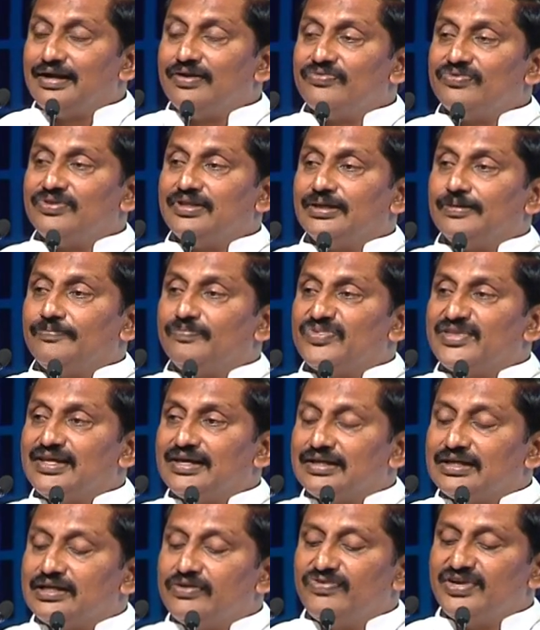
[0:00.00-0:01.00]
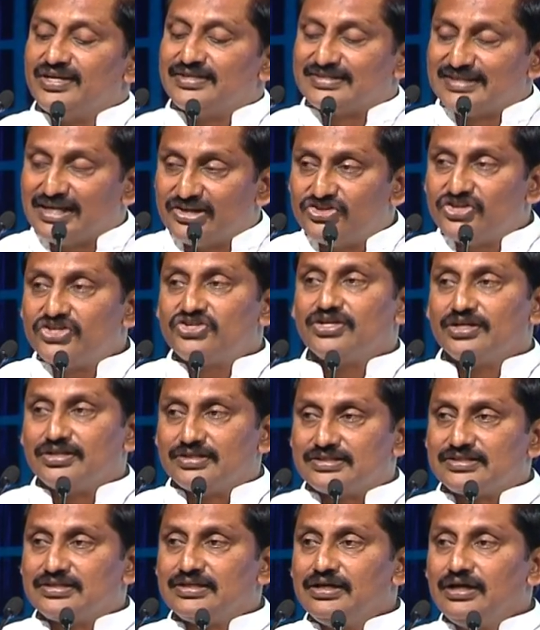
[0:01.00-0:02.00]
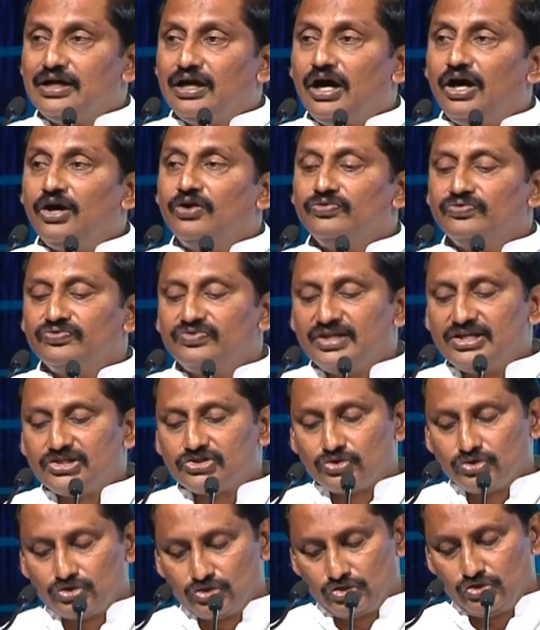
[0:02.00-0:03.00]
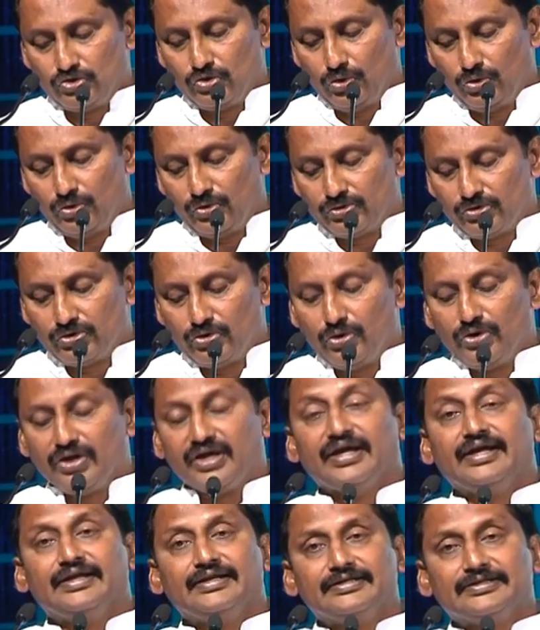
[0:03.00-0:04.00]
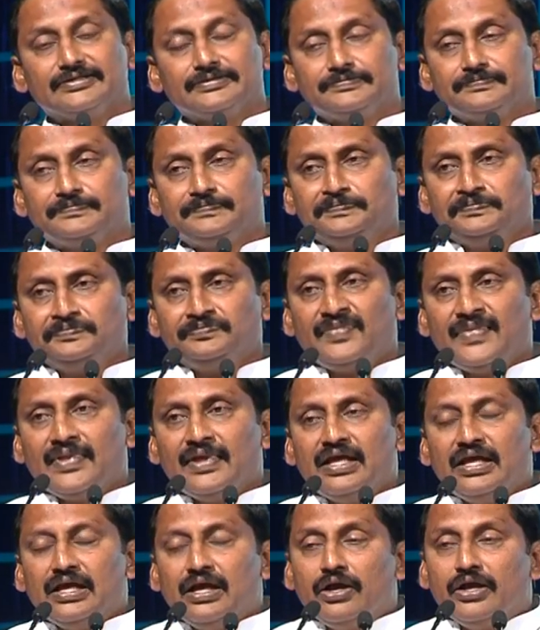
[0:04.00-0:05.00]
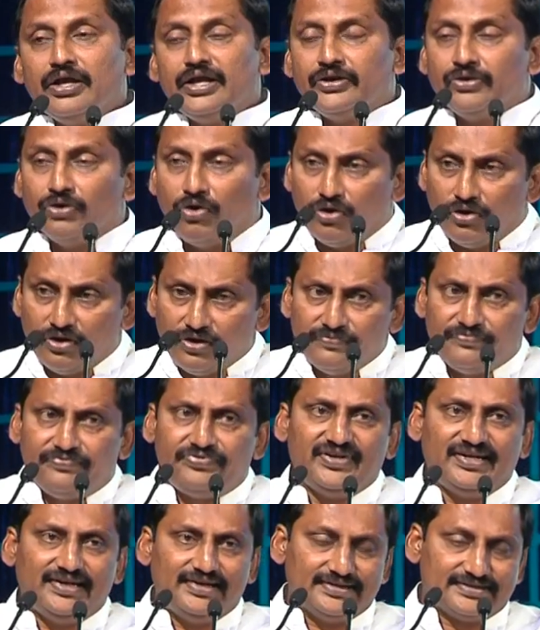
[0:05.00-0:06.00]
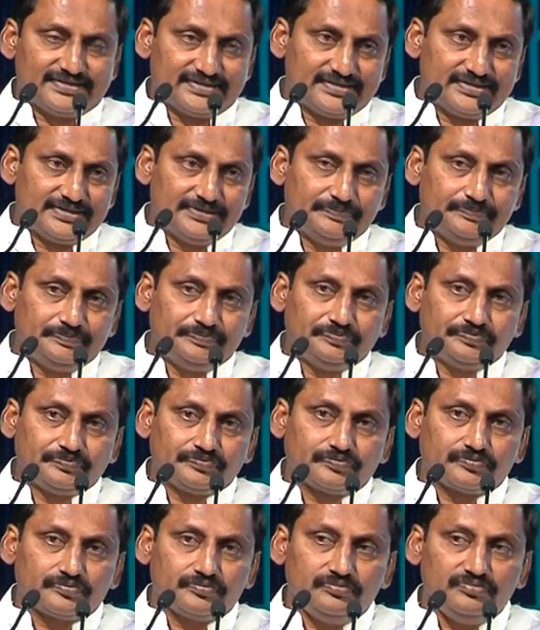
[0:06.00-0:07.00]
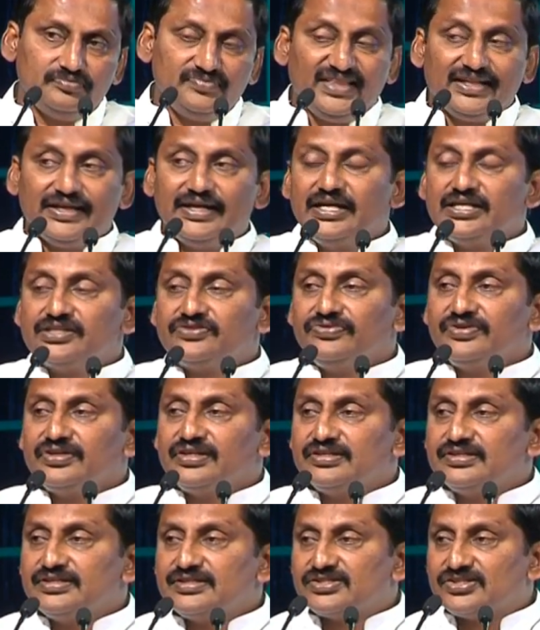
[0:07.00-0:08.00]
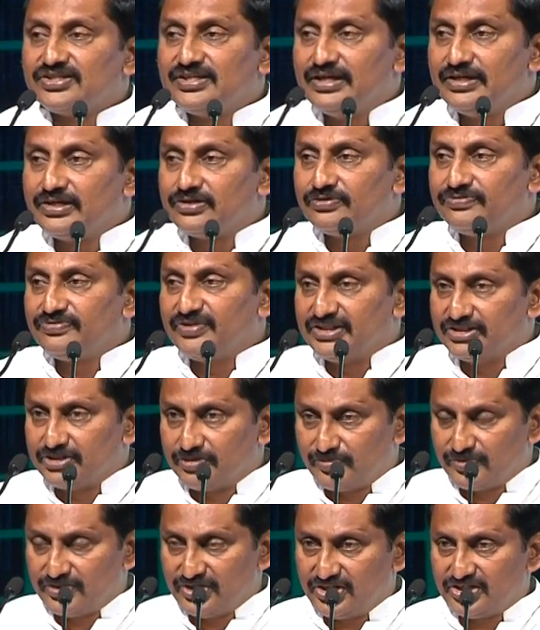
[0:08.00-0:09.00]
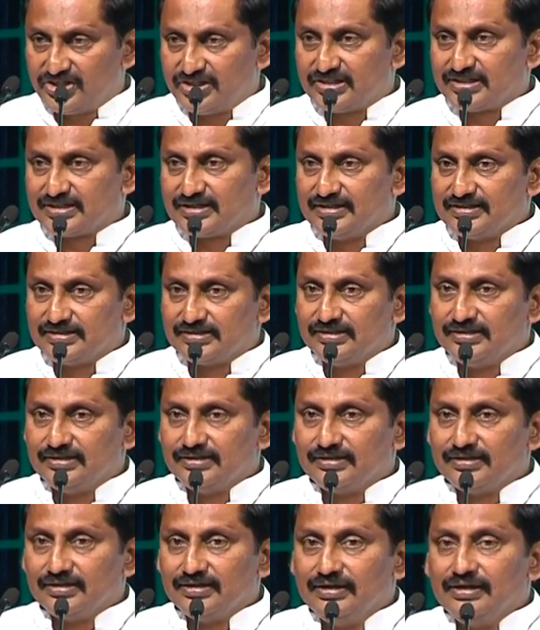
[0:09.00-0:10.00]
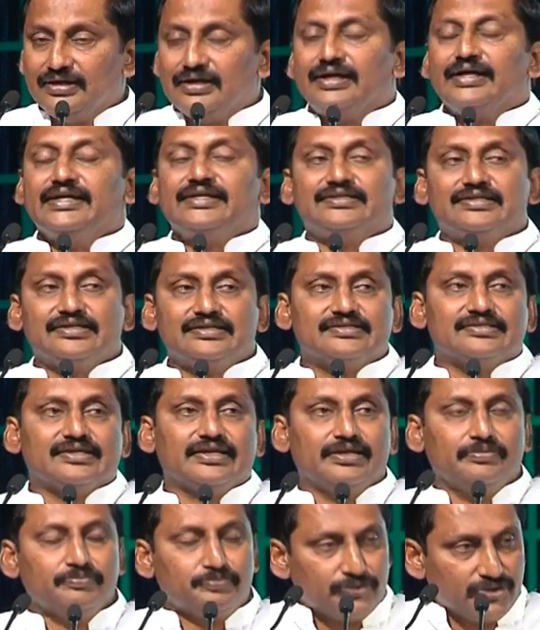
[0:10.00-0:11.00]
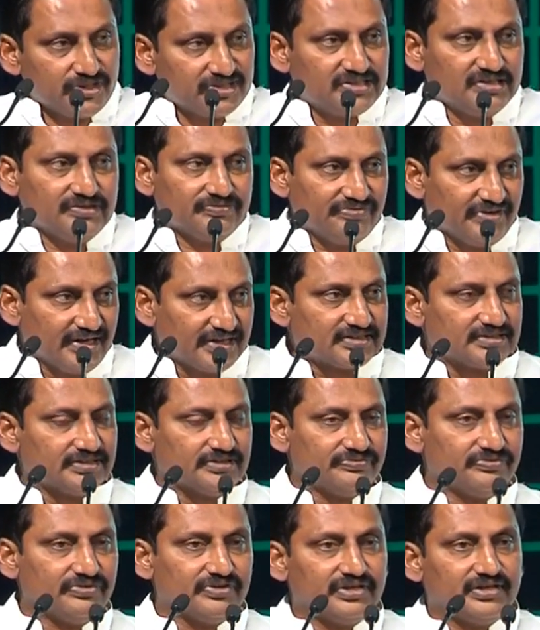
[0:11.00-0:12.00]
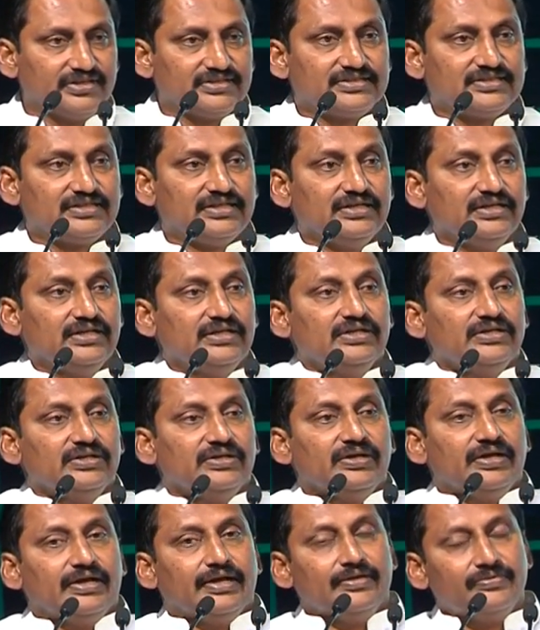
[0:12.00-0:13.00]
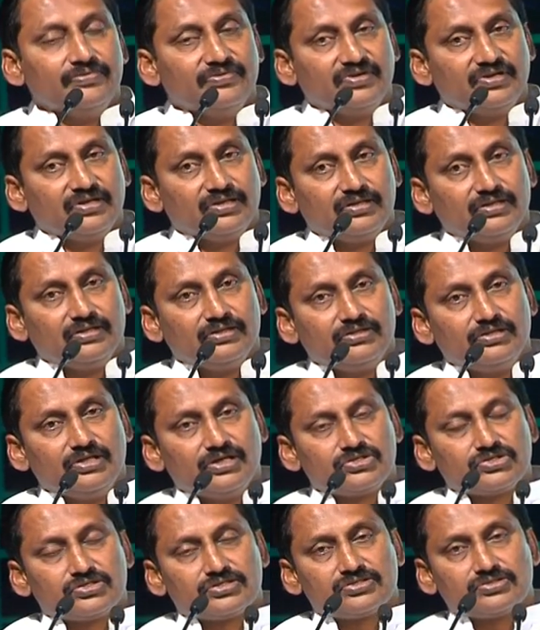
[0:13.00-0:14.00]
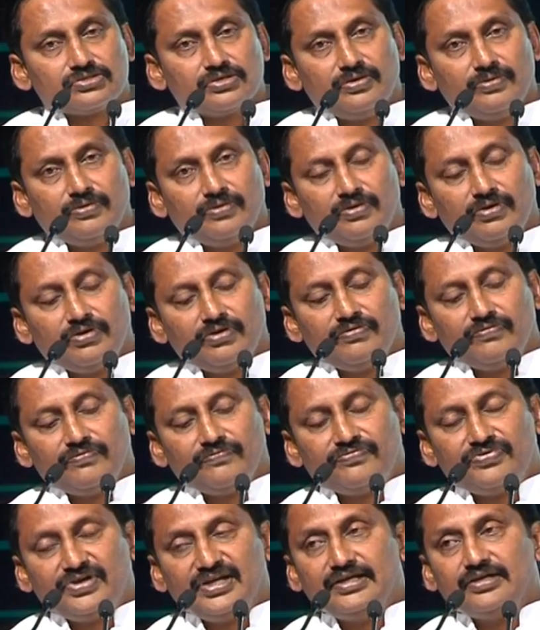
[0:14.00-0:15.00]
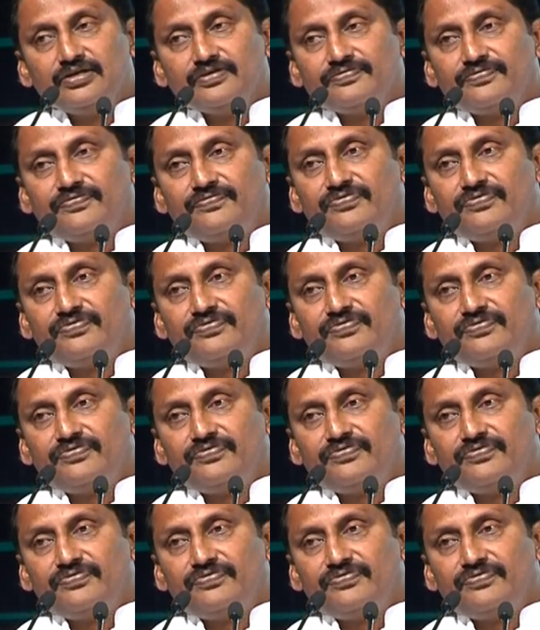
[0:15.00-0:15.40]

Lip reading: and they are giving suggestions how they should go ahead. In all fields, as far as the state of Andhra Pradesh is concerned, IT is an important factor for us. In the field of